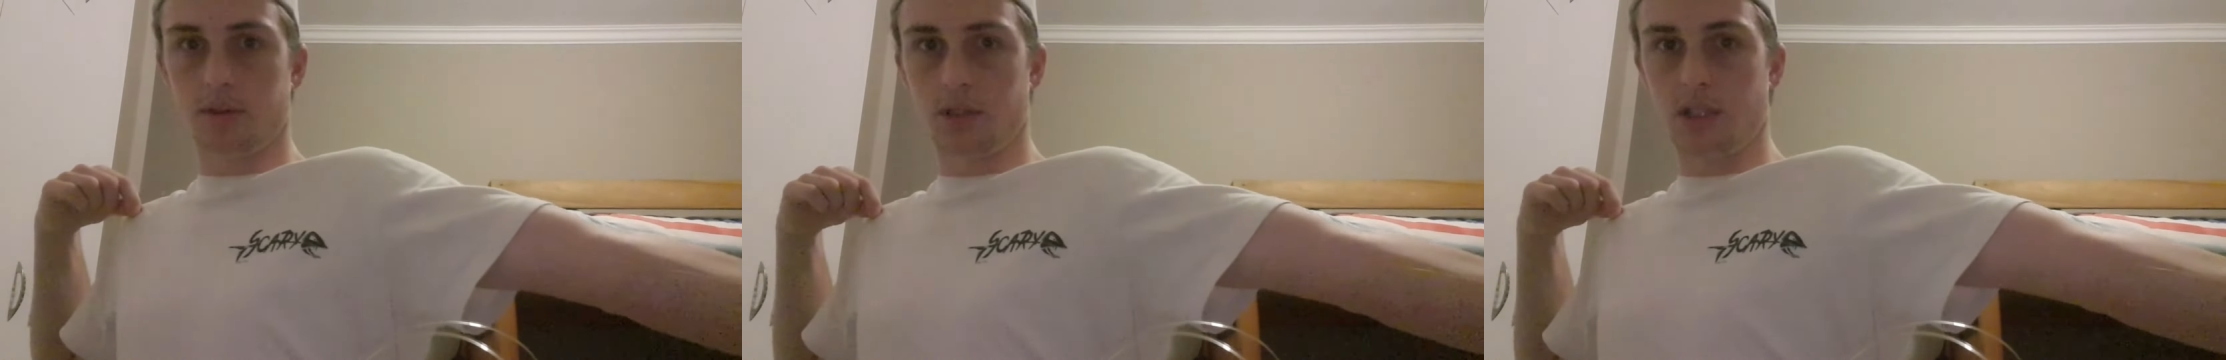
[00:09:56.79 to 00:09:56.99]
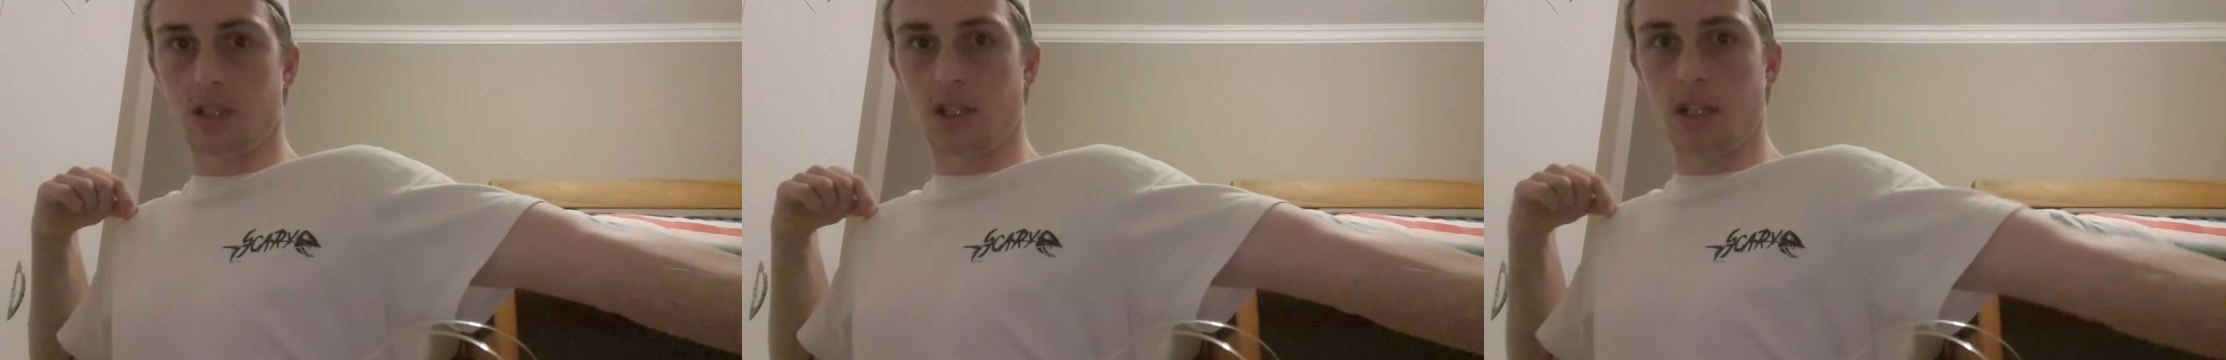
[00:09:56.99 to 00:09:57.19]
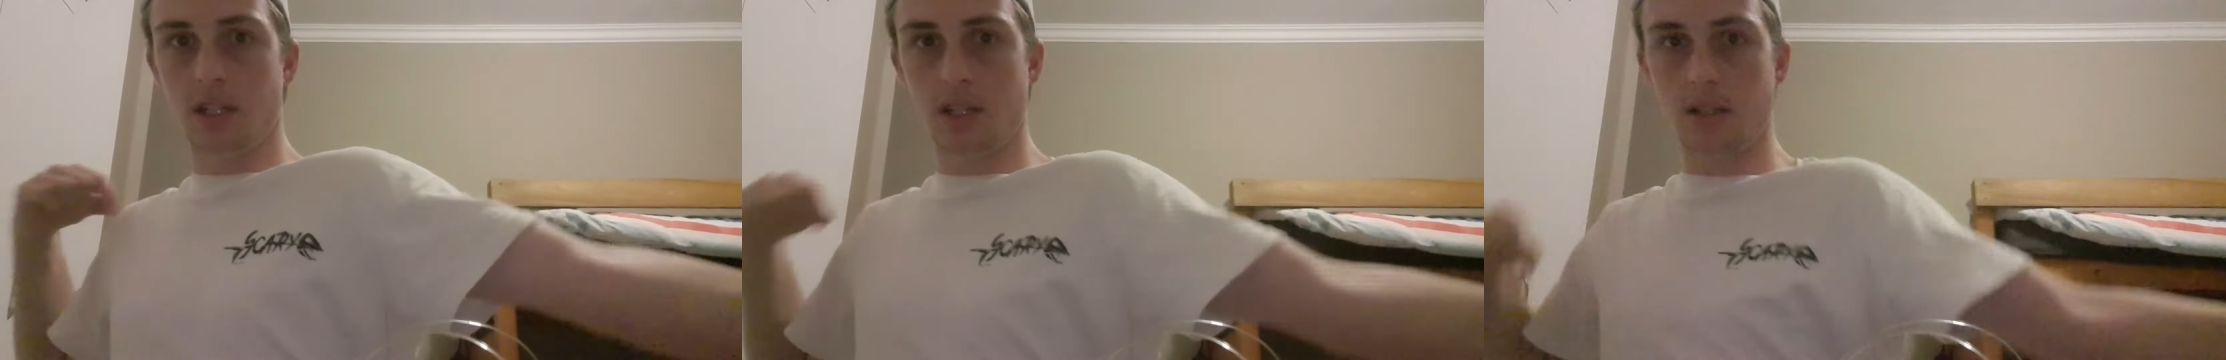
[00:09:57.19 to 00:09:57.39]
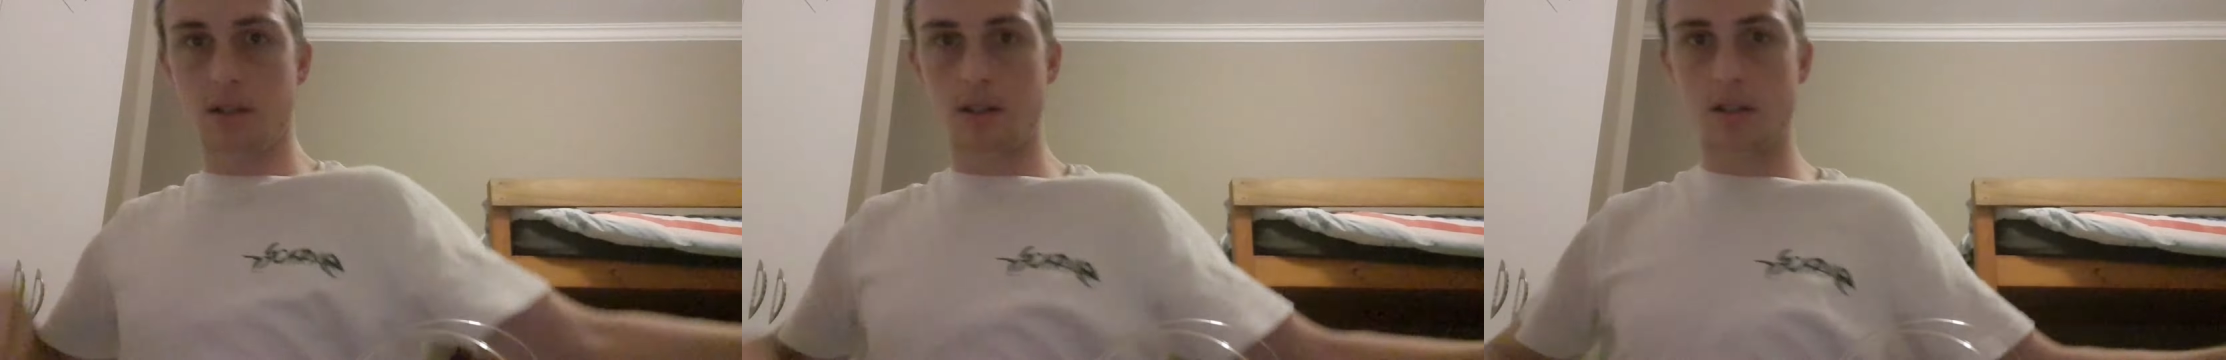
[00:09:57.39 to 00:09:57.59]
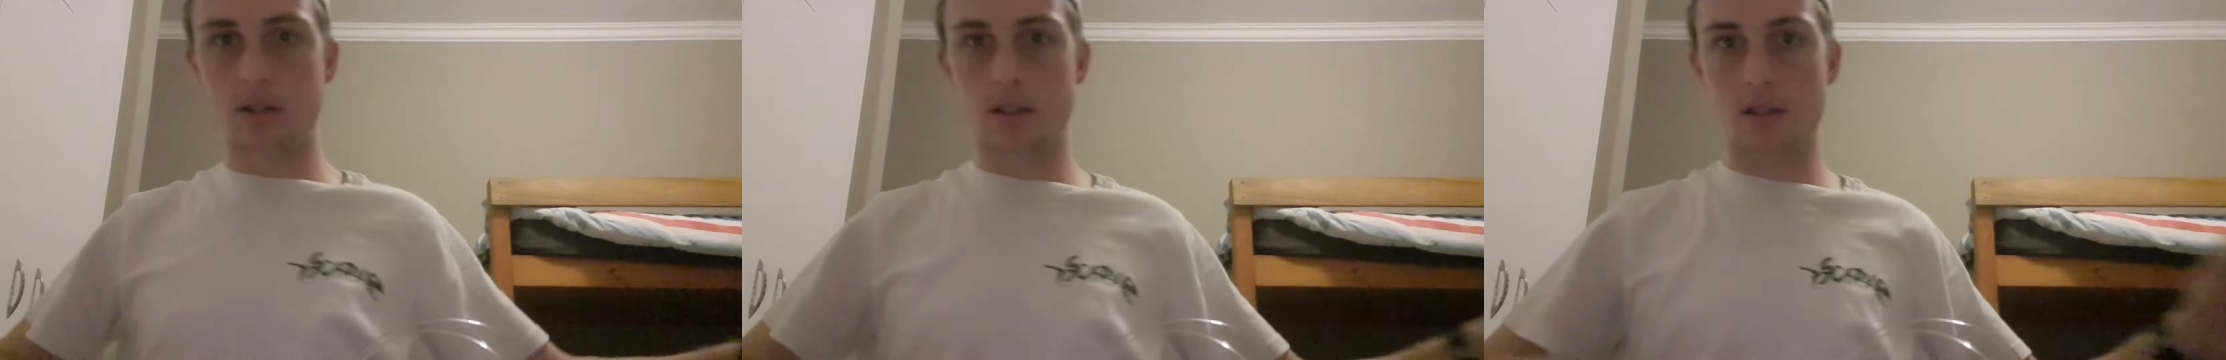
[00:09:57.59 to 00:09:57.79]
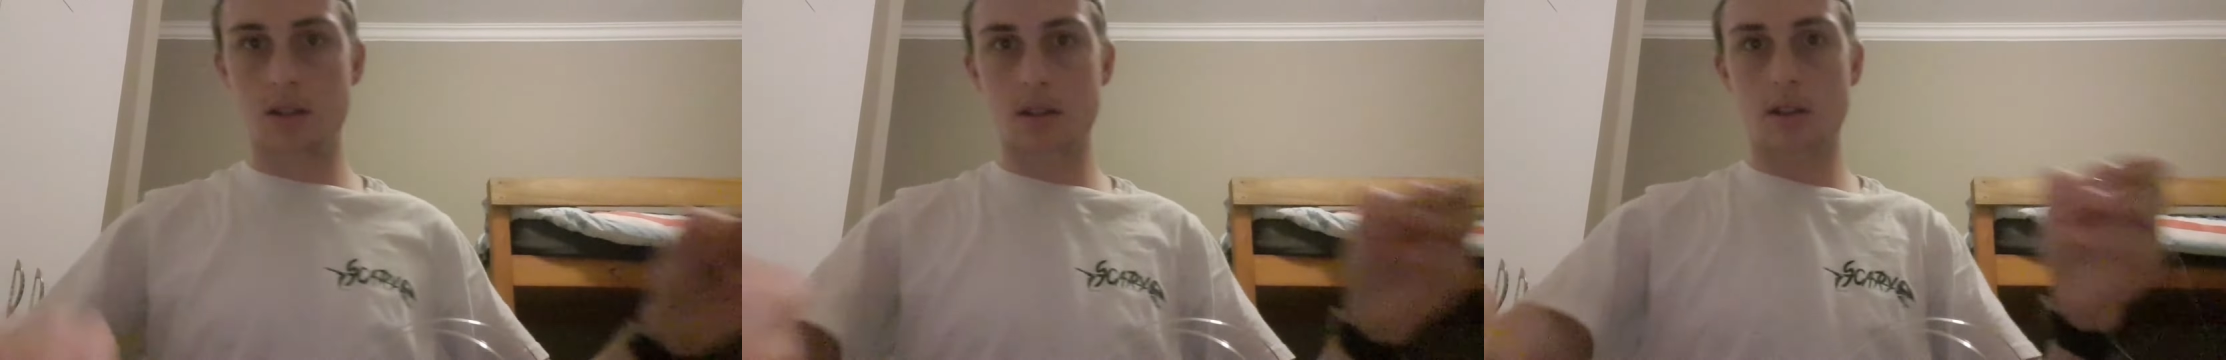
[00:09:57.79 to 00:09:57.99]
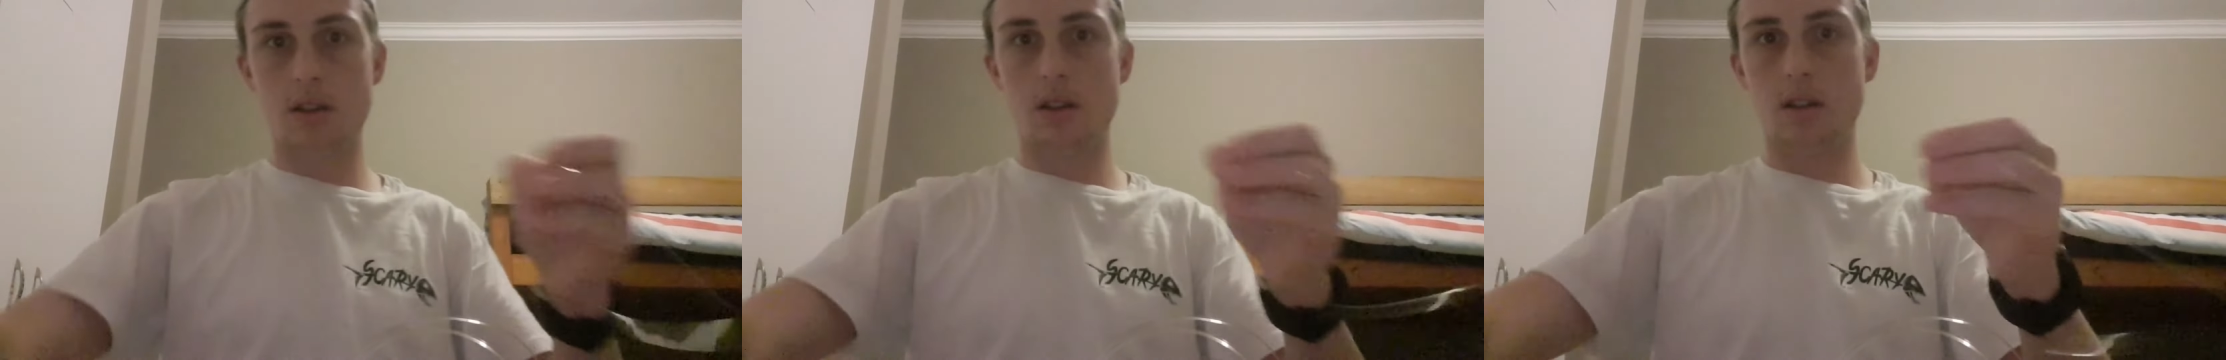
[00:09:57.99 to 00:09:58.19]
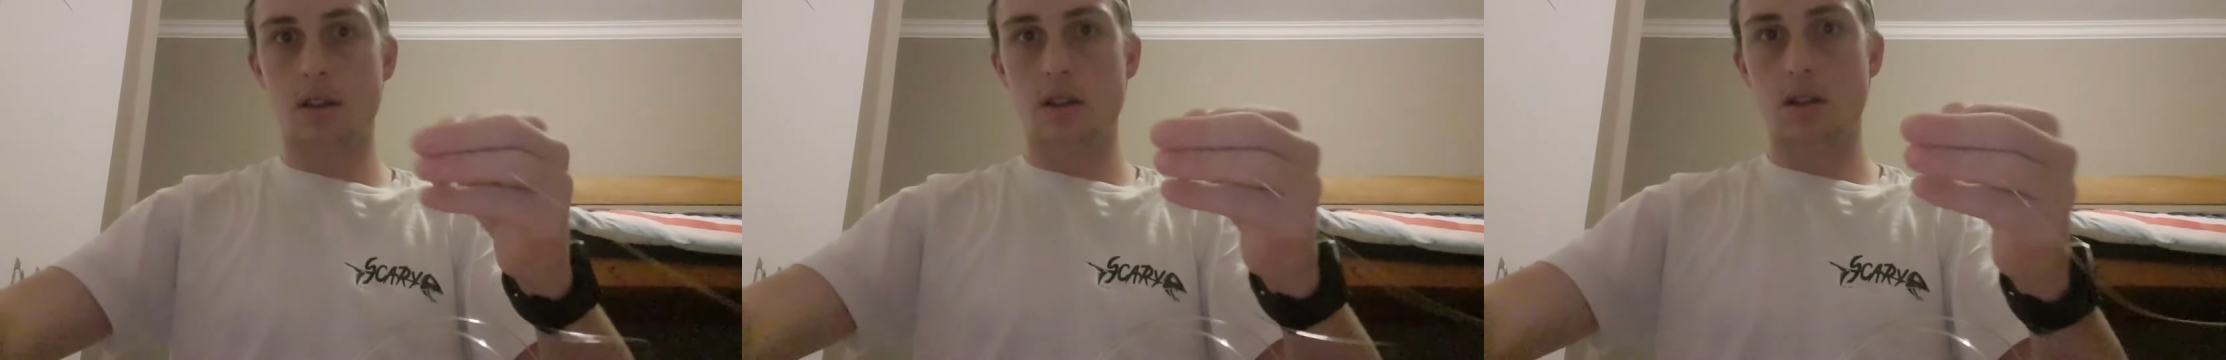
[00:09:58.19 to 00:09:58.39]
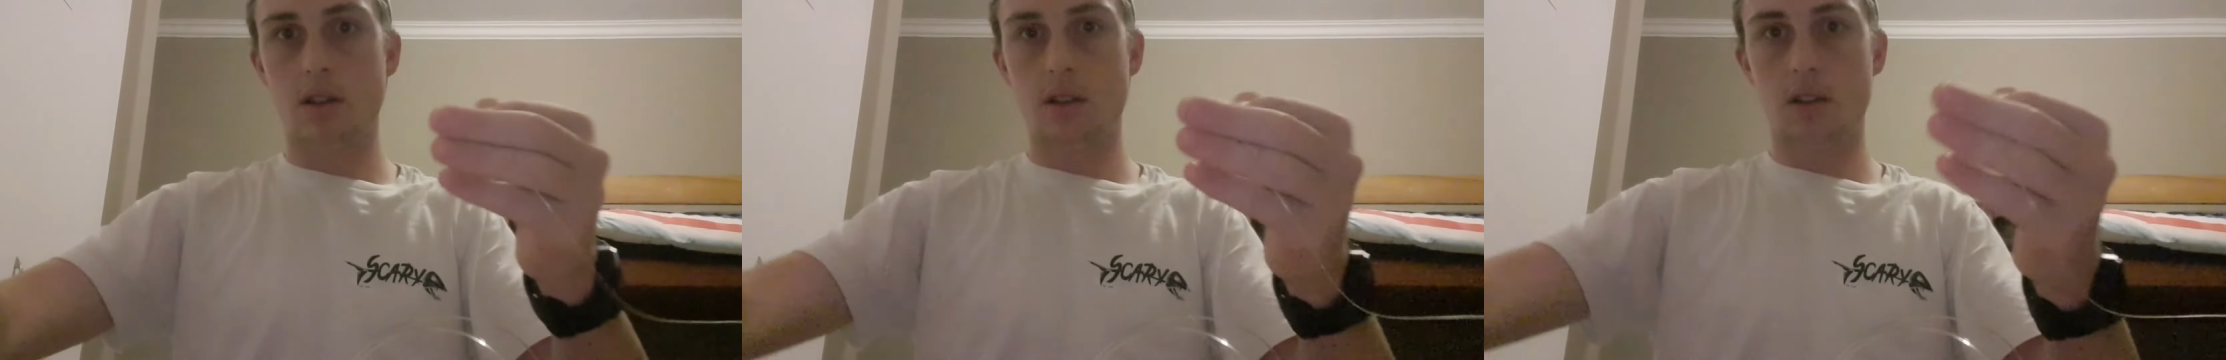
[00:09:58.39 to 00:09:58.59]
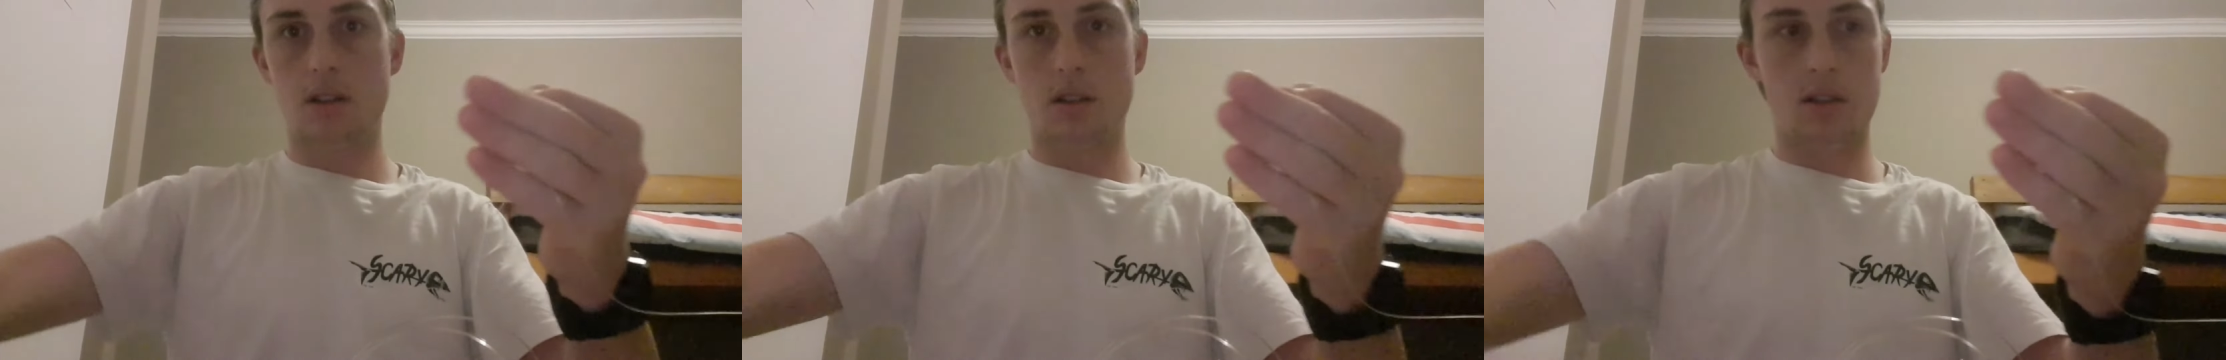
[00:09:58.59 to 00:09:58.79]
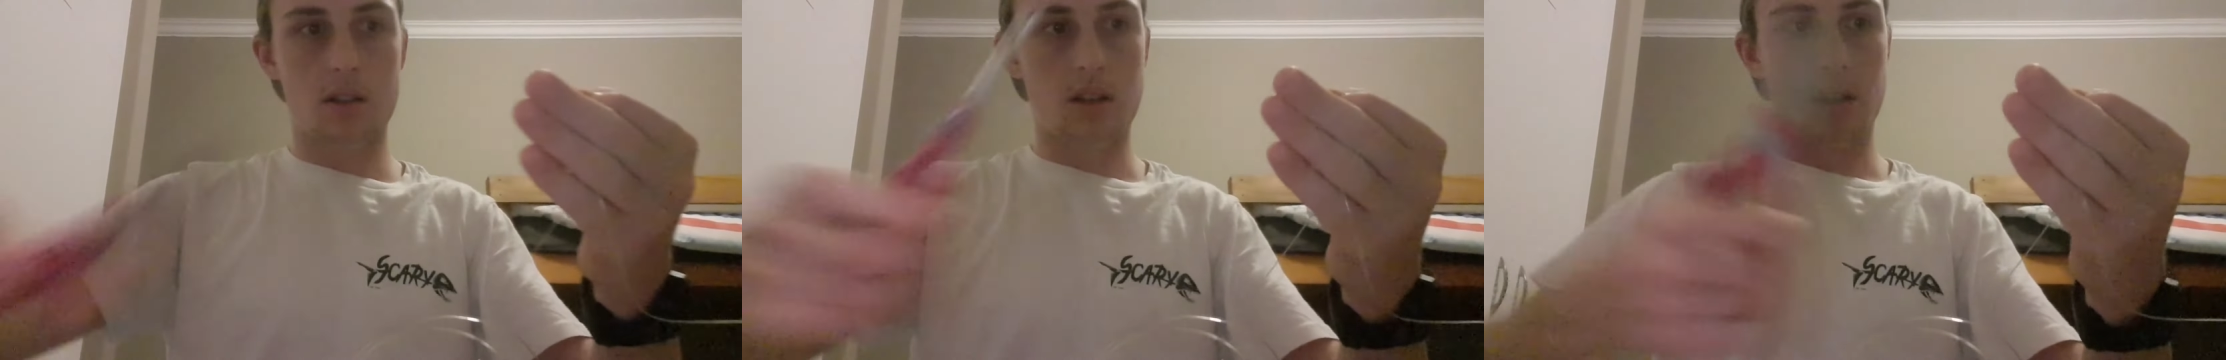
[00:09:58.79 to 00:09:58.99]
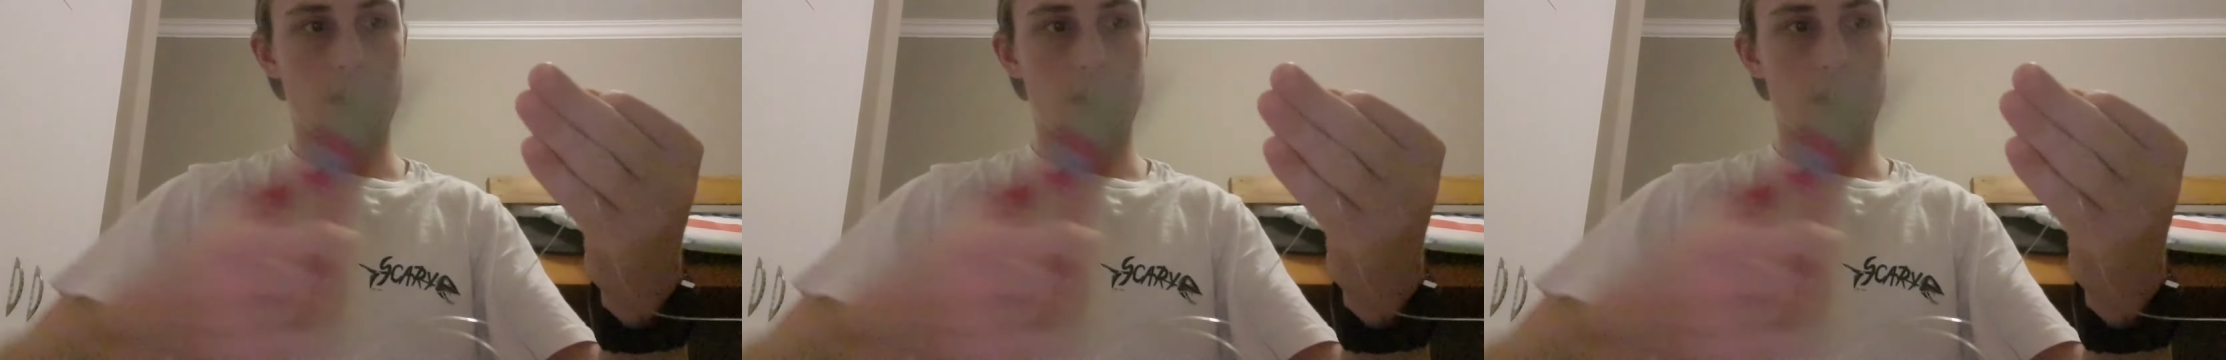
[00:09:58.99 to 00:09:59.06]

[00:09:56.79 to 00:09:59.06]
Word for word: So there, and